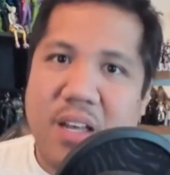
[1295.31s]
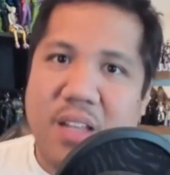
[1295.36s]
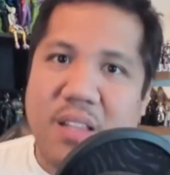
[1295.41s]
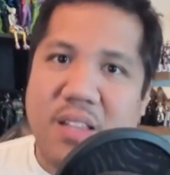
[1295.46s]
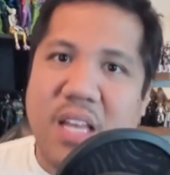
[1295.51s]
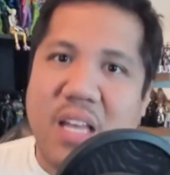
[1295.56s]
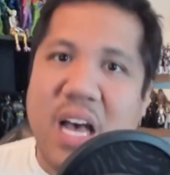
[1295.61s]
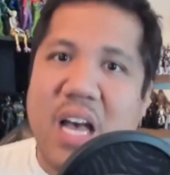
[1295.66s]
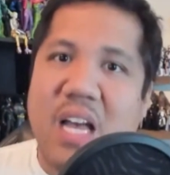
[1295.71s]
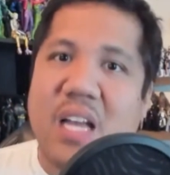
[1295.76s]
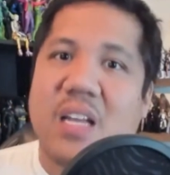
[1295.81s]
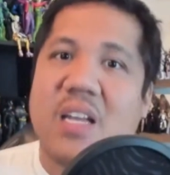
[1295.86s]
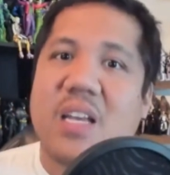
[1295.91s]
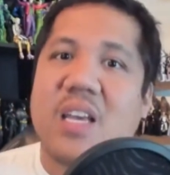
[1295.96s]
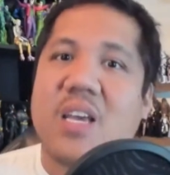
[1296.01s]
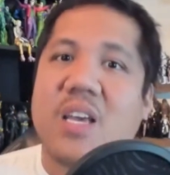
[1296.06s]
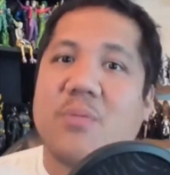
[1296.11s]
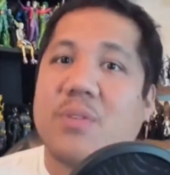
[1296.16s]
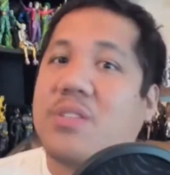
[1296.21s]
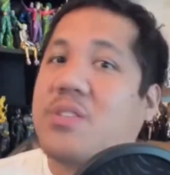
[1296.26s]
that
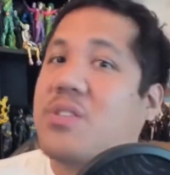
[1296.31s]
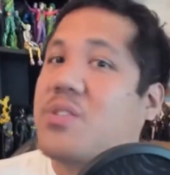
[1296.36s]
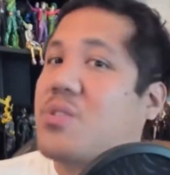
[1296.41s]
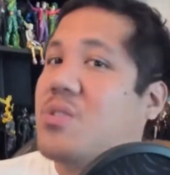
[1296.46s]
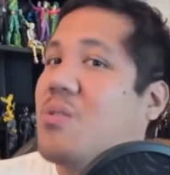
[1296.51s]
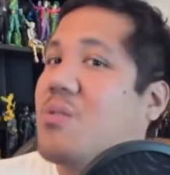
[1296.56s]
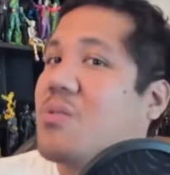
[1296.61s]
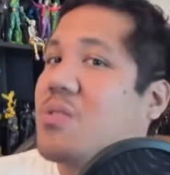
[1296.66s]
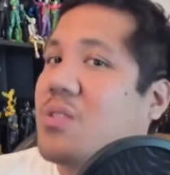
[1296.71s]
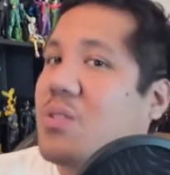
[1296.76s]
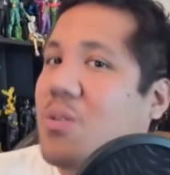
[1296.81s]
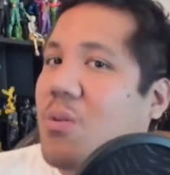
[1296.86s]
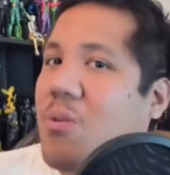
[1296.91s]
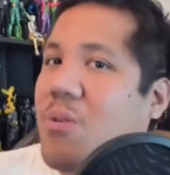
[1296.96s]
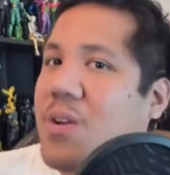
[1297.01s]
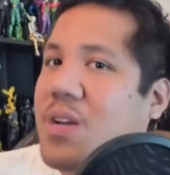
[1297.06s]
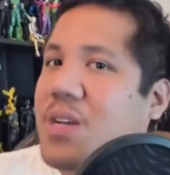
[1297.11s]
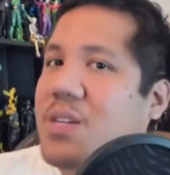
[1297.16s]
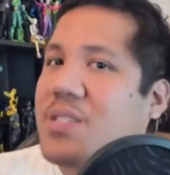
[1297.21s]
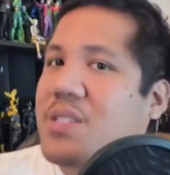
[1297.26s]
it was so
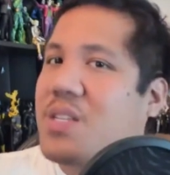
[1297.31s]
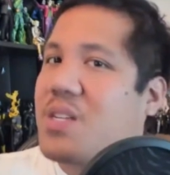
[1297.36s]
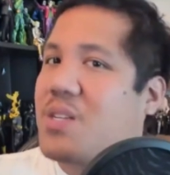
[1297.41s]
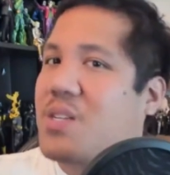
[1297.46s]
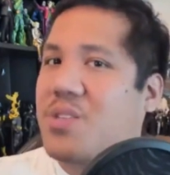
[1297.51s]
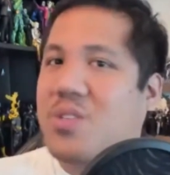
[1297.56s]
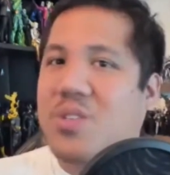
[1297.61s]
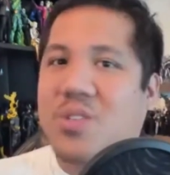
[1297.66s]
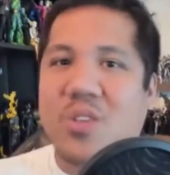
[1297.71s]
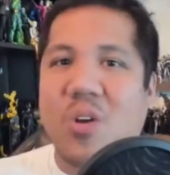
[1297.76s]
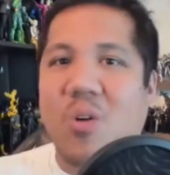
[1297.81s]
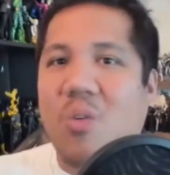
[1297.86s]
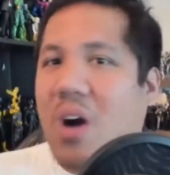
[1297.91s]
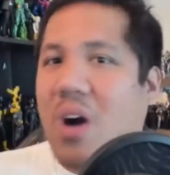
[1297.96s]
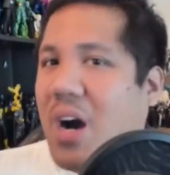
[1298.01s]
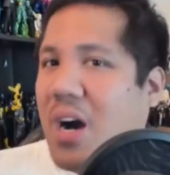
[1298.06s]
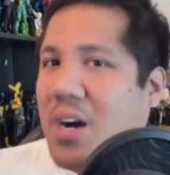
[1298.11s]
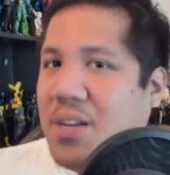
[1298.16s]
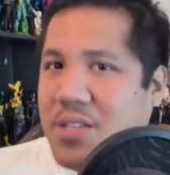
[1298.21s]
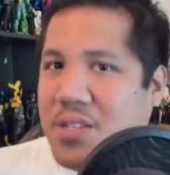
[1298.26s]
glorious, it's
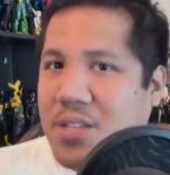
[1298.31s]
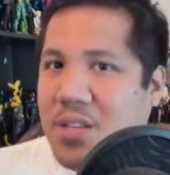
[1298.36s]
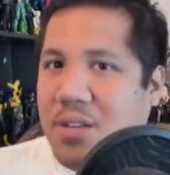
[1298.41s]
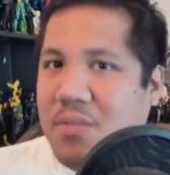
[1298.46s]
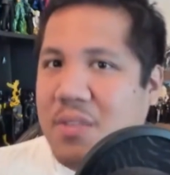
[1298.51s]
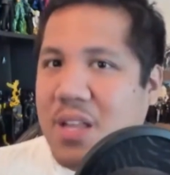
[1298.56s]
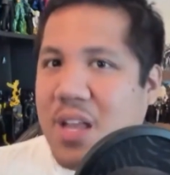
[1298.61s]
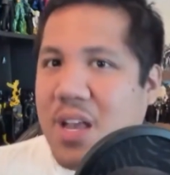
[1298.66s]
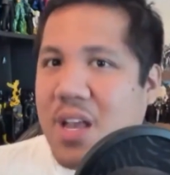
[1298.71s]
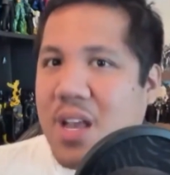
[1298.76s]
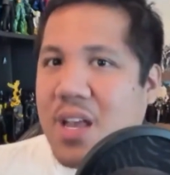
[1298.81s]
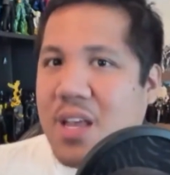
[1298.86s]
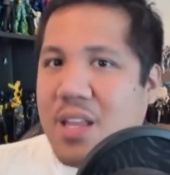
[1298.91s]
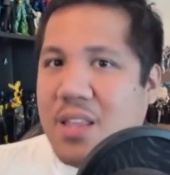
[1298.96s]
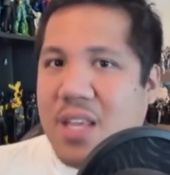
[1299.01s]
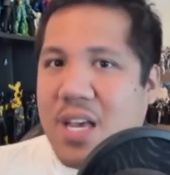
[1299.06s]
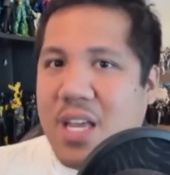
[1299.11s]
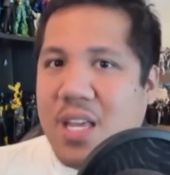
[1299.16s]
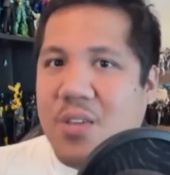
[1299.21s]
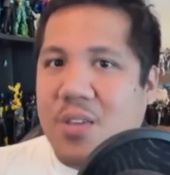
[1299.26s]
so awesome
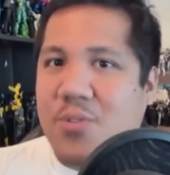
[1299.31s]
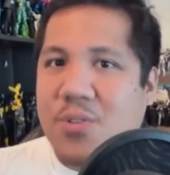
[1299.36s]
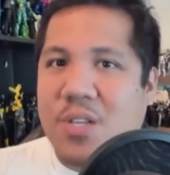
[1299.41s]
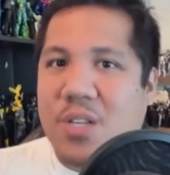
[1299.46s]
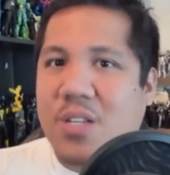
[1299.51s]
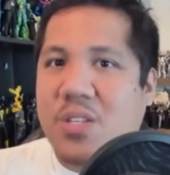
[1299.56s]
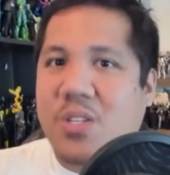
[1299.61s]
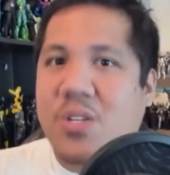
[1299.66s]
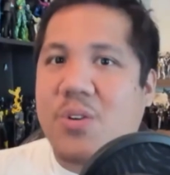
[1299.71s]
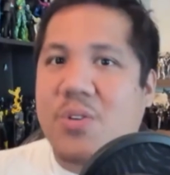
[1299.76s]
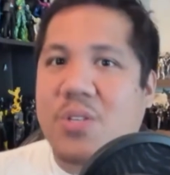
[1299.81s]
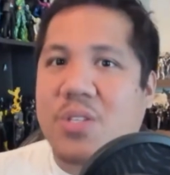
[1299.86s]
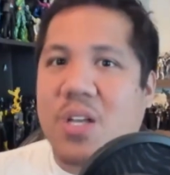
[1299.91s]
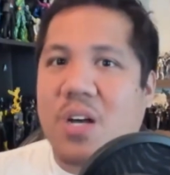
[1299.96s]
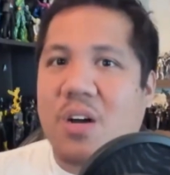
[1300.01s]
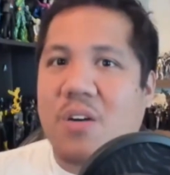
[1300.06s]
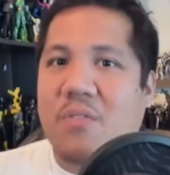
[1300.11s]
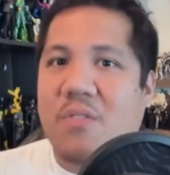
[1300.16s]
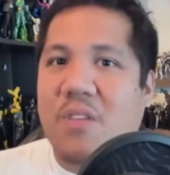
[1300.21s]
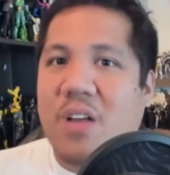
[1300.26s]
that you said to
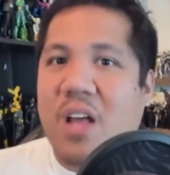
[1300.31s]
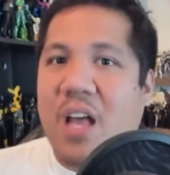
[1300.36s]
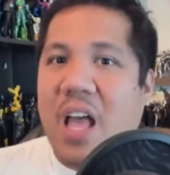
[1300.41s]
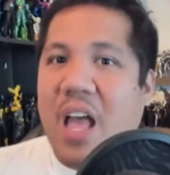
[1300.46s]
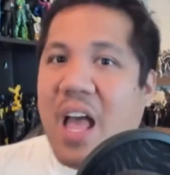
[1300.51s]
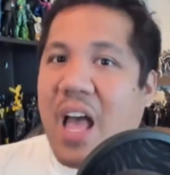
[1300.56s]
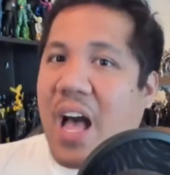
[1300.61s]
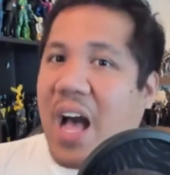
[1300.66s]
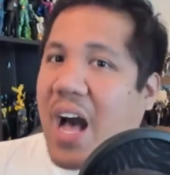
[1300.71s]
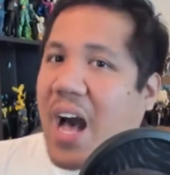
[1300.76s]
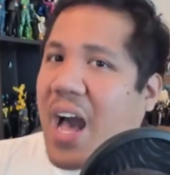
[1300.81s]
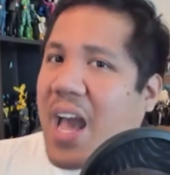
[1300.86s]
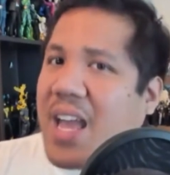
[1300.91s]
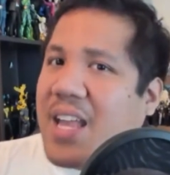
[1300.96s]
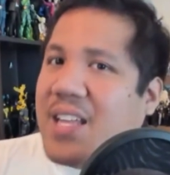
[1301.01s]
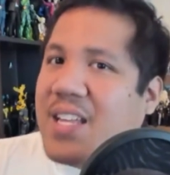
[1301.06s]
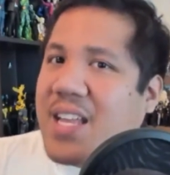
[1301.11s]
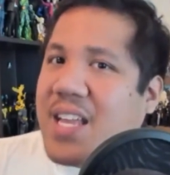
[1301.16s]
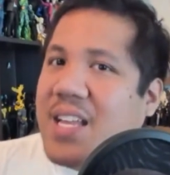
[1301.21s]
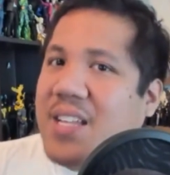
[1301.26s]
yourself,
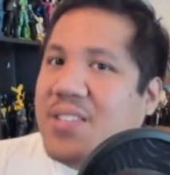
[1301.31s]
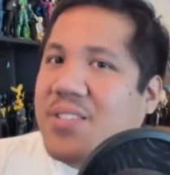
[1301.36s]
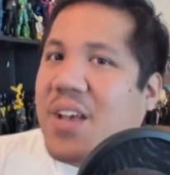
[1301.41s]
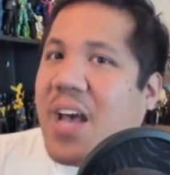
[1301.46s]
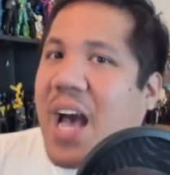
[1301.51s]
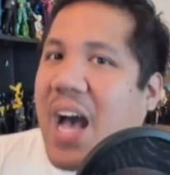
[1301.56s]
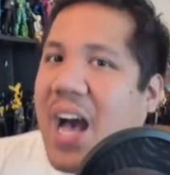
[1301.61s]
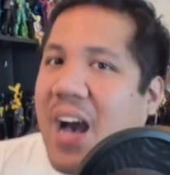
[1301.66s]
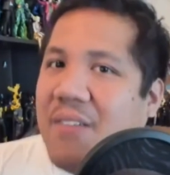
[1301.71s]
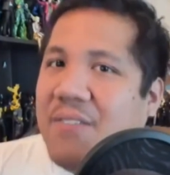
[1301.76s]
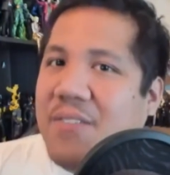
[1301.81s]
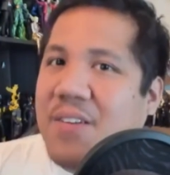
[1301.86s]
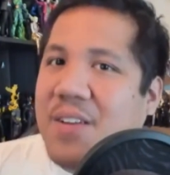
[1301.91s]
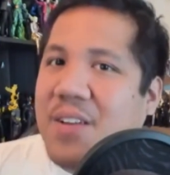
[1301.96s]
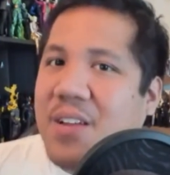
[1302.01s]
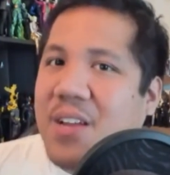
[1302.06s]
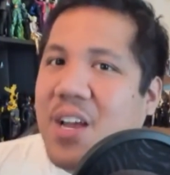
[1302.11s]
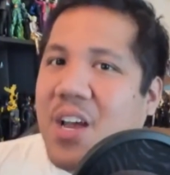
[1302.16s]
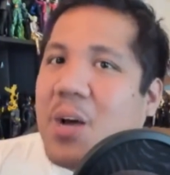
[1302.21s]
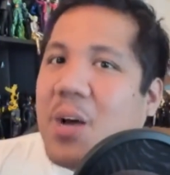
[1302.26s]
I need to have
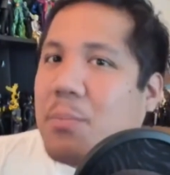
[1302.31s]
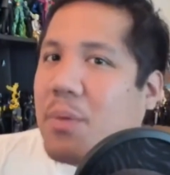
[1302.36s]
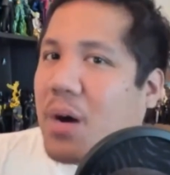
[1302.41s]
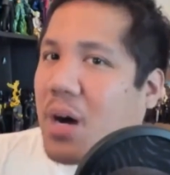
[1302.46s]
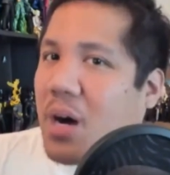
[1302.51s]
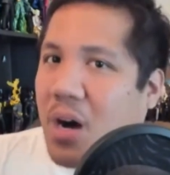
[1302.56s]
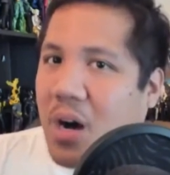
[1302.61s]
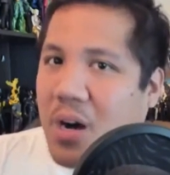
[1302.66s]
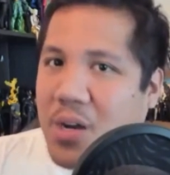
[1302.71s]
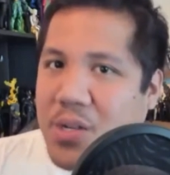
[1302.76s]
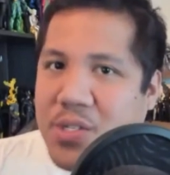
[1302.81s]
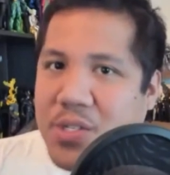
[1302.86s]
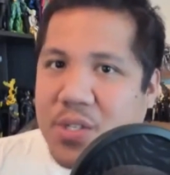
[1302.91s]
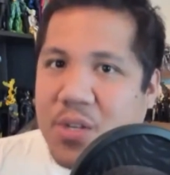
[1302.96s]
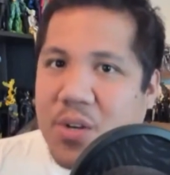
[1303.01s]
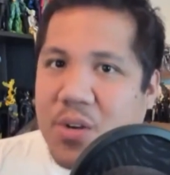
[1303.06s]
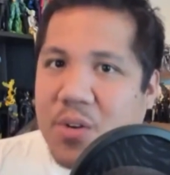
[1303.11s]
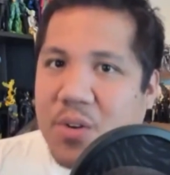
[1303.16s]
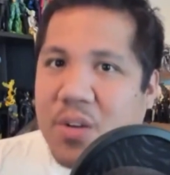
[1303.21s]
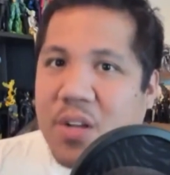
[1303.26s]
it, but
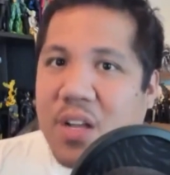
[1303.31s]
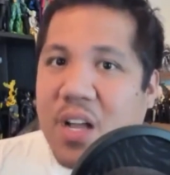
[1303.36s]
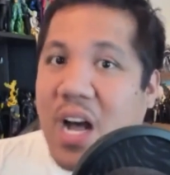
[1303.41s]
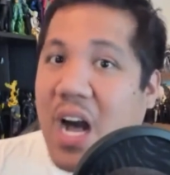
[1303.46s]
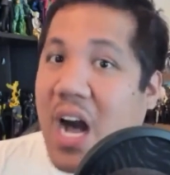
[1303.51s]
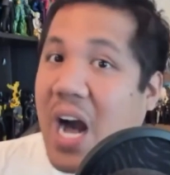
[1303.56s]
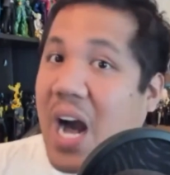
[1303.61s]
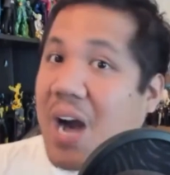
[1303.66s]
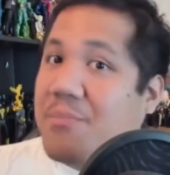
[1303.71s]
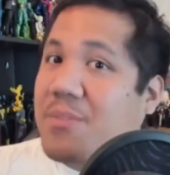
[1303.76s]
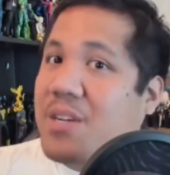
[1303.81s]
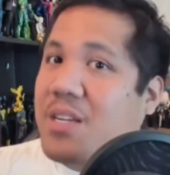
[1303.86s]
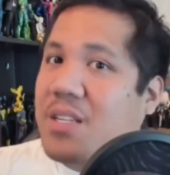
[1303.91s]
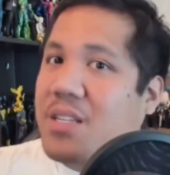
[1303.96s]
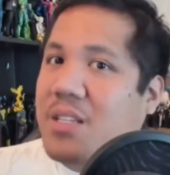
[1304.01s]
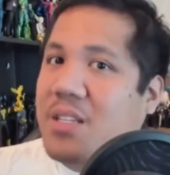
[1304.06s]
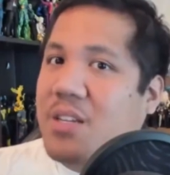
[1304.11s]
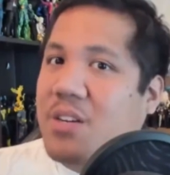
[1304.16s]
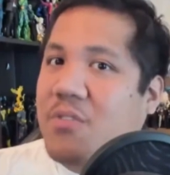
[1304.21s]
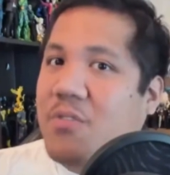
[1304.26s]
also I'm going
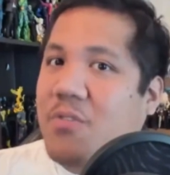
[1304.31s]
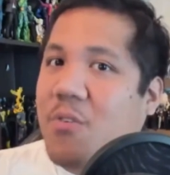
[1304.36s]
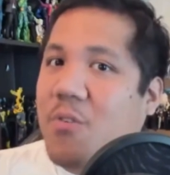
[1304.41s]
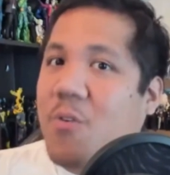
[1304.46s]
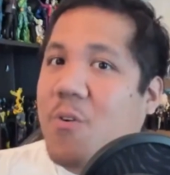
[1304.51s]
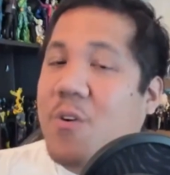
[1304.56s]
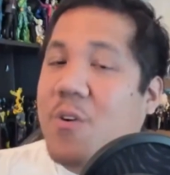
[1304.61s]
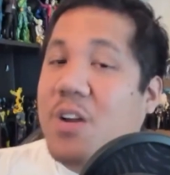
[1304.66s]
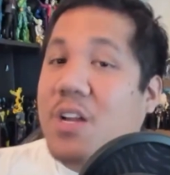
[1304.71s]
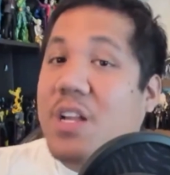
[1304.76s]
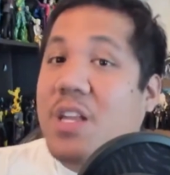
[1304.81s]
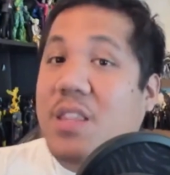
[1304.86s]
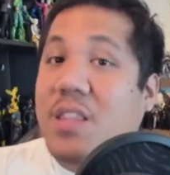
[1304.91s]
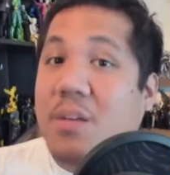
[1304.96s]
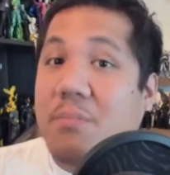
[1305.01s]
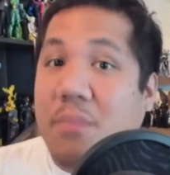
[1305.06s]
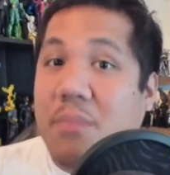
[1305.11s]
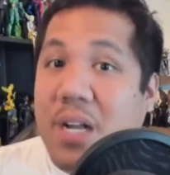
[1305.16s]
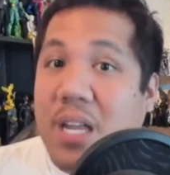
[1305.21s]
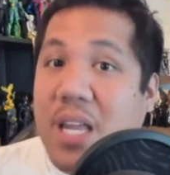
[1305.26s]
to look for
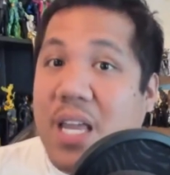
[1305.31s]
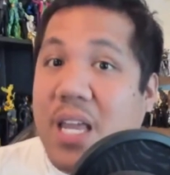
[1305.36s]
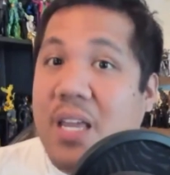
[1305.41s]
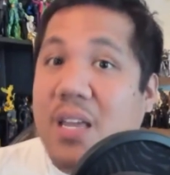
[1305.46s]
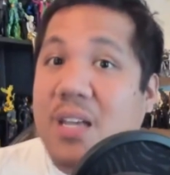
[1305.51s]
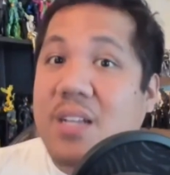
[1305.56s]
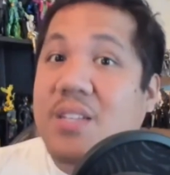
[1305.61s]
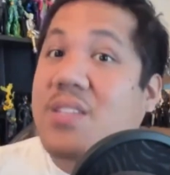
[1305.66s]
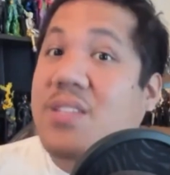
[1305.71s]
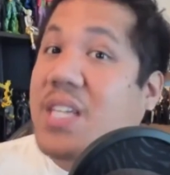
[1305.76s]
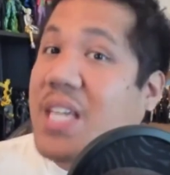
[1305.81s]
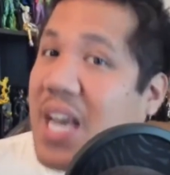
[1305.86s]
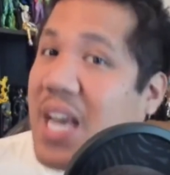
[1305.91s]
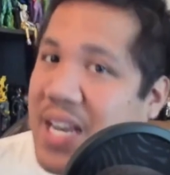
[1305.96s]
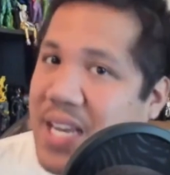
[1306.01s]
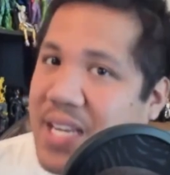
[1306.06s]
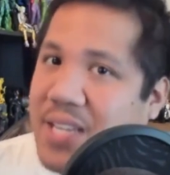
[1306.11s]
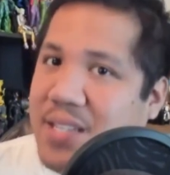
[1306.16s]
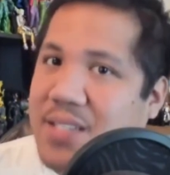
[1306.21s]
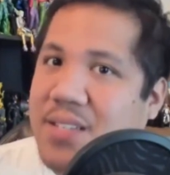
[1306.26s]
the money to
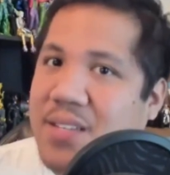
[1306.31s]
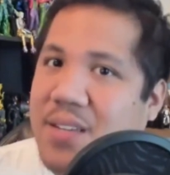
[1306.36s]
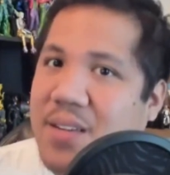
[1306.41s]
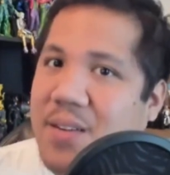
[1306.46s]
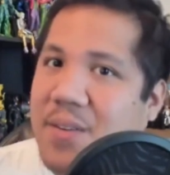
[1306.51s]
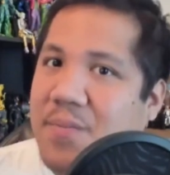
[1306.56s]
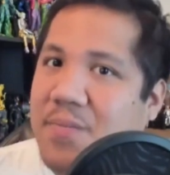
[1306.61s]
get it.